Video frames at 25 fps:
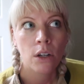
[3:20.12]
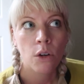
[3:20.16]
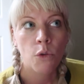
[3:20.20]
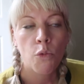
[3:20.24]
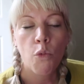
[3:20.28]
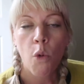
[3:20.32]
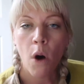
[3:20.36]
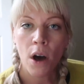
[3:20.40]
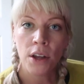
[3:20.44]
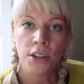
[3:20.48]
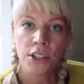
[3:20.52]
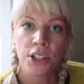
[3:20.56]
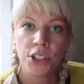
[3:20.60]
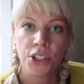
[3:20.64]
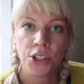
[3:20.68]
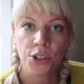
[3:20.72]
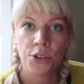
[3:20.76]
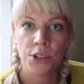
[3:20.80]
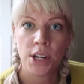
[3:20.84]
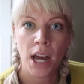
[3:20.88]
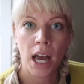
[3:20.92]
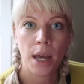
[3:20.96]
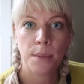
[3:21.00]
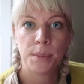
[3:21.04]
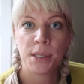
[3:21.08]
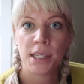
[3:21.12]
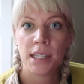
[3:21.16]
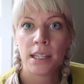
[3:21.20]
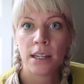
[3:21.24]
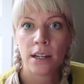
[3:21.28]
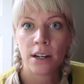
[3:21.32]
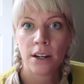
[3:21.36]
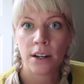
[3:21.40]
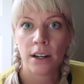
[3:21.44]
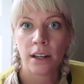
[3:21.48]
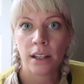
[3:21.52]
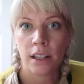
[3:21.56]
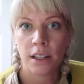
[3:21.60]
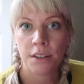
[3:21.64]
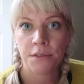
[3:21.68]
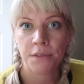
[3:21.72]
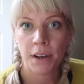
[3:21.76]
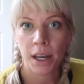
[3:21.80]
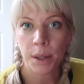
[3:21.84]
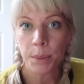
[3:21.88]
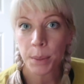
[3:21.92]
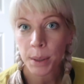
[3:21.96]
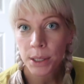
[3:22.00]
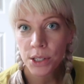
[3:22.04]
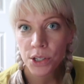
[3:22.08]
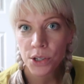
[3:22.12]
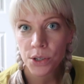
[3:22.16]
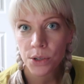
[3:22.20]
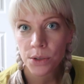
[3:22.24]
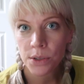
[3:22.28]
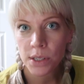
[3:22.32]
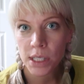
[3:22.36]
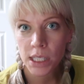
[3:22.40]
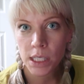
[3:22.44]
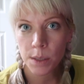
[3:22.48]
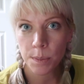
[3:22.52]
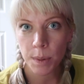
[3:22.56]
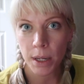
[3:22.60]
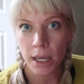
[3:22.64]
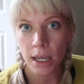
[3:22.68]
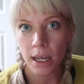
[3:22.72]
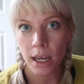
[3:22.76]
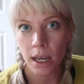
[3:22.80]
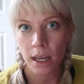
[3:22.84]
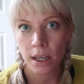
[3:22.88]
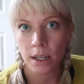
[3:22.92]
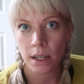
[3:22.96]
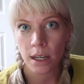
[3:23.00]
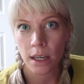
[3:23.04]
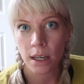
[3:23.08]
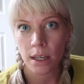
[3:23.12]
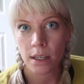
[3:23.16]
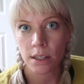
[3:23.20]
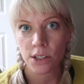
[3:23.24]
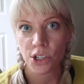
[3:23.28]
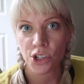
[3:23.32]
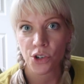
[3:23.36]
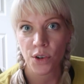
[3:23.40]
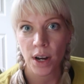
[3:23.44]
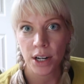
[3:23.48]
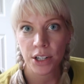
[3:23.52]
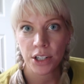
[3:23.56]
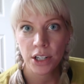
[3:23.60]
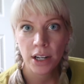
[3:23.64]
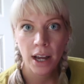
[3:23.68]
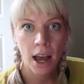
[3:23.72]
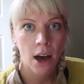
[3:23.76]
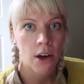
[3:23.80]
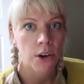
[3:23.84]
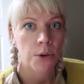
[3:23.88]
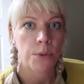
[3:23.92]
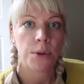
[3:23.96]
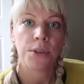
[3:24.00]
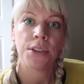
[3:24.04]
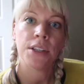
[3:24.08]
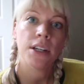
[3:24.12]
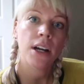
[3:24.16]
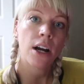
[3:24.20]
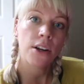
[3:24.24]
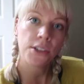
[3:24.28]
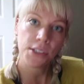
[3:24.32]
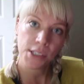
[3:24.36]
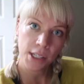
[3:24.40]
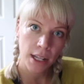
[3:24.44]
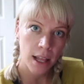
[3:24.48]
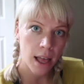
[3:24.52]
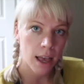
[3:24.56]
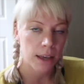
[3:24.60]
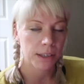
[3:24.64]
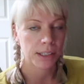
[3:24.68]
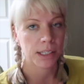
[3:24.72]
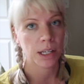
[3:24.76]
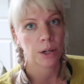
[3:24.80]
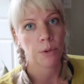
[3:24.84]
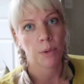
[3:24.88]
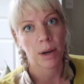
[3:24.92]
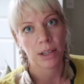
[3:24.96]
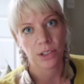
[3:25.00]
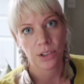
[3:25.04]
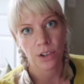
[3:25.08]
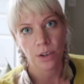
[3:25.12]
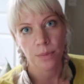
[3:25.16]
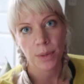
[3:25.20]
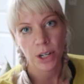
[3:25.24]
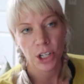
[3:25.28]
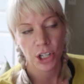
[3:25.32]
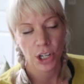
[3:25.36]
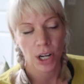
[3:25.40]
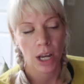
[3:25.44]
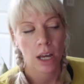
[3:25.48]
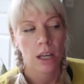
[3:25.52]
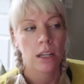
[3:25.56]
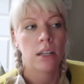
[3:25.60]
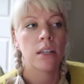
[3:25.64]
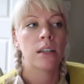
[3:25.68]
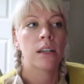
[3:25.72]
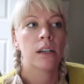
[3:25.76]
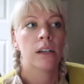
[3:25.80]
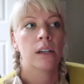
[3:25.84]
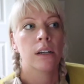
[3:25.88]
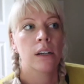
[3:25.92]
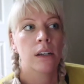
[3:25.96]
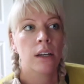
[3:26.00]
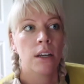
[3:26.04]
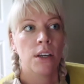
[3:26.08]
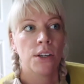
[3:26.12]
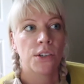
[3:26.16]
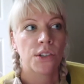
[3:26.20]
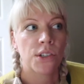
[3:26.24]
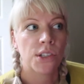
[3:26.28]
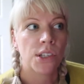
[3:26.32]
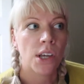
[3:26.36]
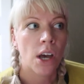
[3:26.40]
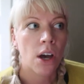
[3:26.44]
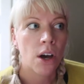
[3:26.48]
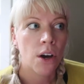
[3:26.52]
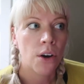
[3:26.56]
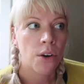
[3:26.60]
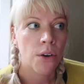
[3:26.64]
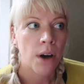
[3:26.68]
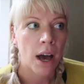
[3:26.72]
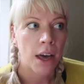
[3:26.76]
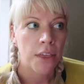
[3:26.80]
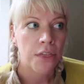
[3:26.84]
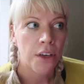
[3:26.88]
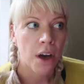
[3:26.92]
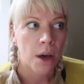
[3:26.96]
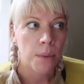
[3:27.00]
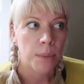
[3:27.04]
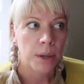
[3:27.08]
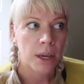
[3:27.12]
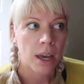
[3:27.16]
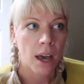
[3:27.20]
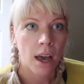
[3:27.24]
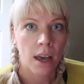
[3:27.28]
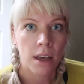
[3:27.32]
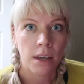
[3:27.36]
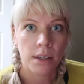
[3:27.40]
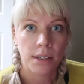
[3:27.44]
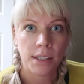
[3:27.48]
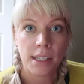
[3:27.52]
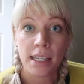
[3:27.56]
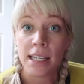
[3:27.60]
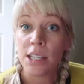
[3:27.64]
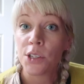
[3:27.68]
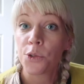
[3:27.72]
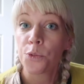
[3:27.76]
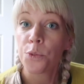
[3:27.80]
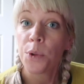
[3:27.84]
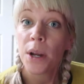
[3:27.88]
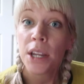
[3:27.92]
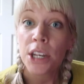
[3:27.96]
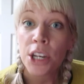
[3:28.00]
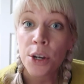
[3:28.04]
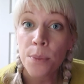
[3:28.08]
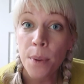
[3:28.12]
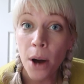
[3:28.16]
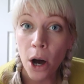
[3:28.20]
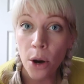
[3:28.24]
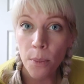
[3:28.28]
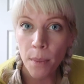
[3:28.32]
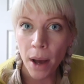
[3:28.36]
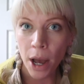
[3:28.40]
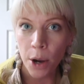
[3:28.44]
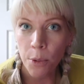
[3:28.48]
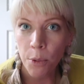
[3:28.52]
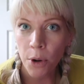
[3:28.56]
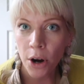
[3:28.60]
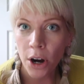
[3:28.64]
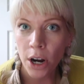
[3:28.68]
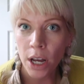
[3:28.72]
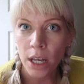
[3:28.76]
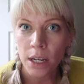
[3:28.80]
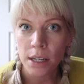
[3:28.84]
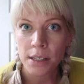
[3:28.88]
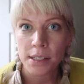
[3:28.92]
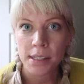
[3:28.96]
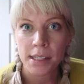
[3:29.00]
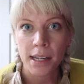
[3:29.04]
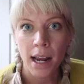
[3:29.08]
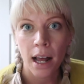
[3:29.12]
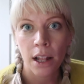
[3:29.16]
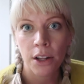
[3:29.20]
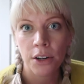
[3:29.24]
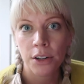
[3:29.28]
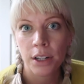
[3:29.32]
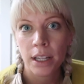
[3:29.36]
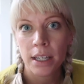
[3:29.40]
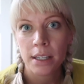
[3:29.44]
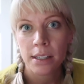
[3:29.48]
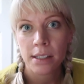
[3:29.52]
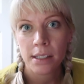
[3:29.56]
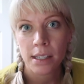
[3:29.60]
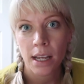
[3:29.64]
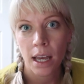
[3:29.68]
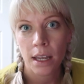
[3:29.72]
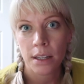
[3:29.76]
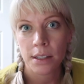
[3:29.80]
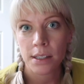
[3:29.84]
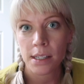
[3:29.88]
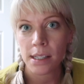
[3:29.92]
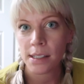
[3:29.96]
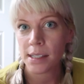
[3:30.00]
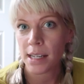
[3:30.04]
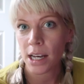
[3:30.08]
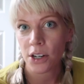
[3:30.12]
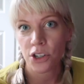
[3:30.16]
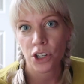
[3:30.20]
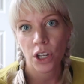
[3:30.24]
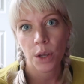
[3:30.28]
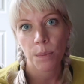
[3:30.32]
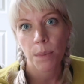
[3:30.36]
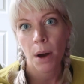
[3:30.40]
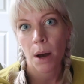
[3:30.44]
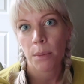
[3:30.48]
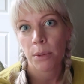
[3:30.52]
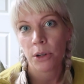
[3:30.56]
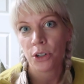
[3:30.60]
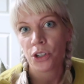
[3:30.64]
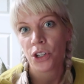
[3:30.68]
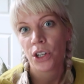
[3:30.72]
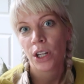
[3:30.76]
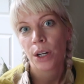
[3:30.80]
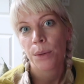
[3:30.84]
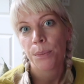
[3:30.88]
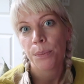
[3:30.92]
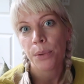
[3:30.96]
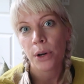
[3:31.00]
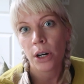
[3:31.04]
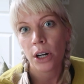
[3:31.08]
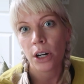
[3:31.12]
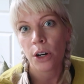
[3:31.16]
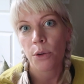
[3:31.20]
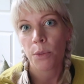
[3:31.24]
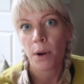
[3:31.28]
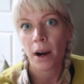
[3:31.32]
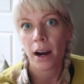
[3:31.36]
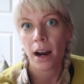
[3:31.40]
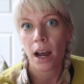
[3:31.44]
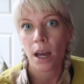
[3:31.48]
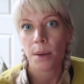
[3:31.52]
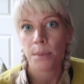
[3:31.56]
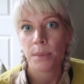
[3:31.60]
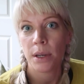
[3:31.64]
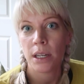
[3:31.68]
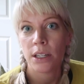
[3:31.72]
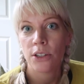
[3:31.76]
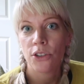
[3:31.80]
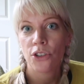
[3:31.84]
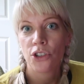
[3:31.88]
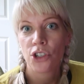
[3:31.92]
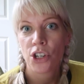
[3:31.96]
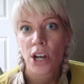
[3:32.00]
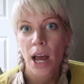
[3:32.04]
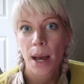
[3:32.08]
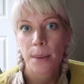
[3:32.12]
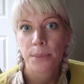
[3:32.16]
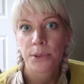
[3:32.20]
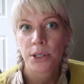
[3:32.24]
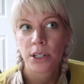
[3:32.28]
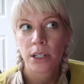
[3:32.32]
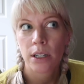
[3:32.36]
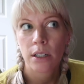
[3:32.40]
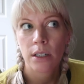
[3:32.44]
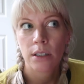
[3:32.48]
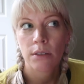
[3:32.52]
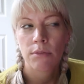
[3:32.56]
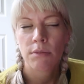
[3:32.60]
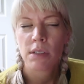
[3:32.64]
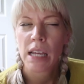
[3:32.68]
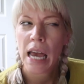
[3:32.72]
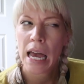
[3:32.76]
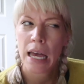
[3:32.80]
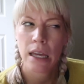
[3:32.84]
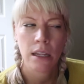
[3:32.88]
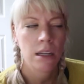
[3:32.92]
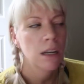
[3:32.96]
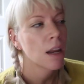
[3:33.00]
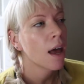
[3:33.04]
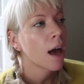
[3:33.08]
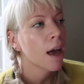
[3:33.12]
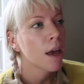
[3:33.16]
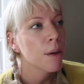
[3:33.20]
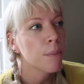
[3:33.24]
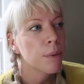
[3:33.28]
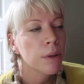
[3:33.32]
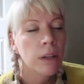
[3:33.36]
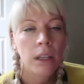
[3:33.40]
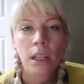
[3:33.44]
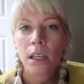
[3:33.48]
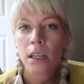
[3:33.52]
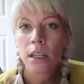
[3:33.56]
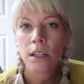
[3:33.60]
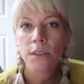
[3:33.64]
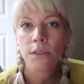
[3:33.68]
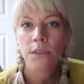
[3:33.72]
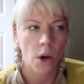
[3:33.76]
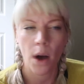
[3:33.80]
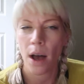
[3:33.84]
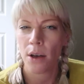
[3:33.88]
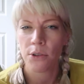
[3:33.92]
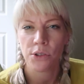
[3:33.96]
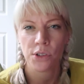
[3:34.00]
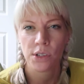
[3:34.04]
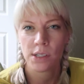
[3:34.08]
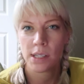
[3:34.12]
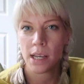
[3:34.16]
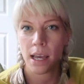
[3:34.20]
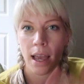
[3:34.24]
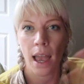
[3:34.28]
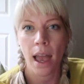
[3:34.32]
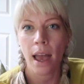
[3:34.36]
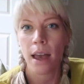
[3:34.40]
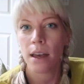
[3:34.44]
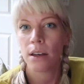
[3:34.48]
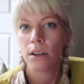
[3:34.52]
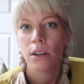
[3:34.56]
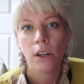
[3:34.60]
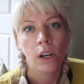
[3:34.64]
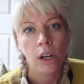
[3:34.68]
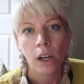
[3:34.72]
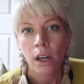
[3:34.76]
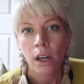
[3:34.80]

1 to 2 times a year he'll invite me to speak in his direct encounter with the arts class at Western Michigan. So I thought, because he's written about my work in a scholarly sense, he's actually publishing a book where I'm in chapter 10, I believe. So I was just like, hey,